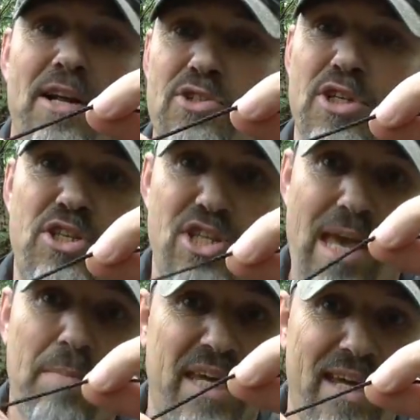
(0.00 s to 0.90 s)
knot's going to
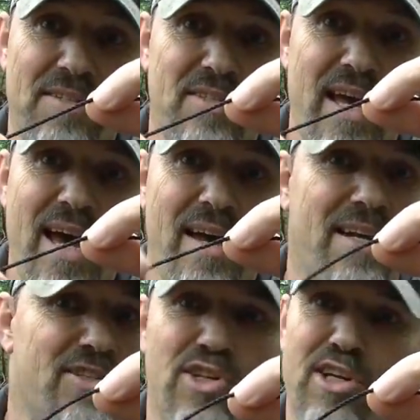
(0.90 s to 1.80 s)
jam against that
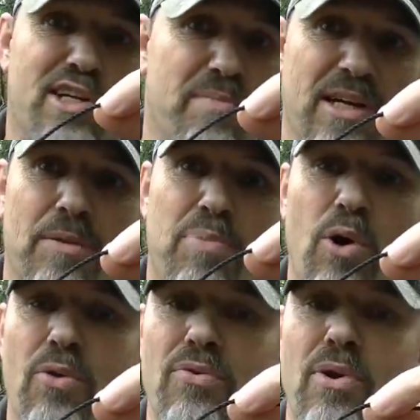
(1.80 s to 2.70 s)
and it's not going to be able to
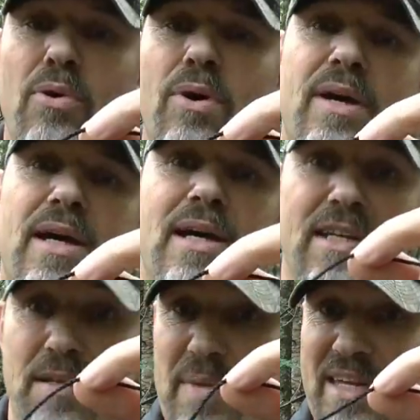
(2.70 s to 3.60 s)
pull through.
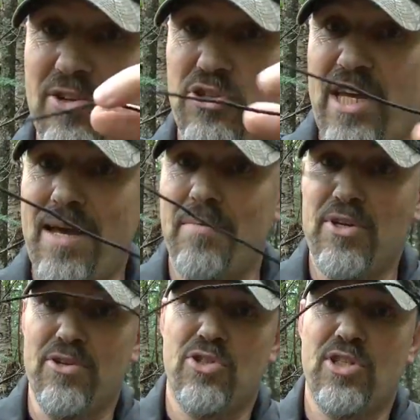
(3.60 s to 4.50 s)
To make
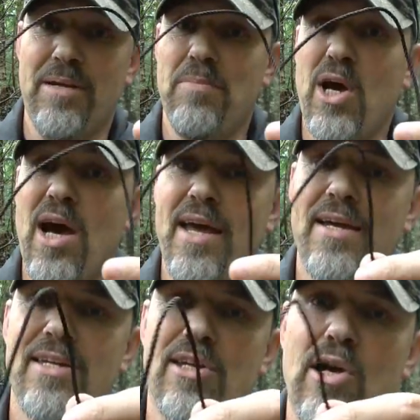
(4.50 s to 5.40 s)
your slip knot,
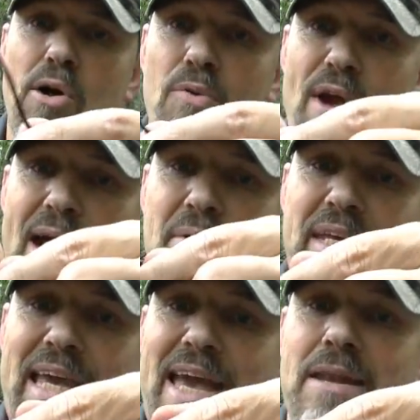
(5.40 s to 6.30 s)
you go around
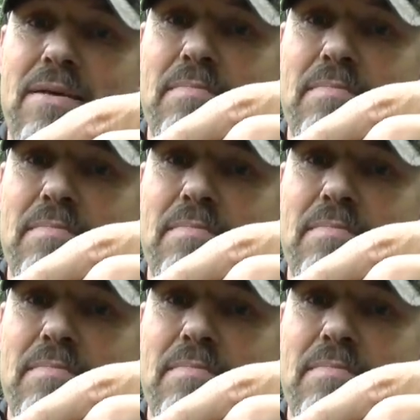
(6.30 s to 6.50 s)
again,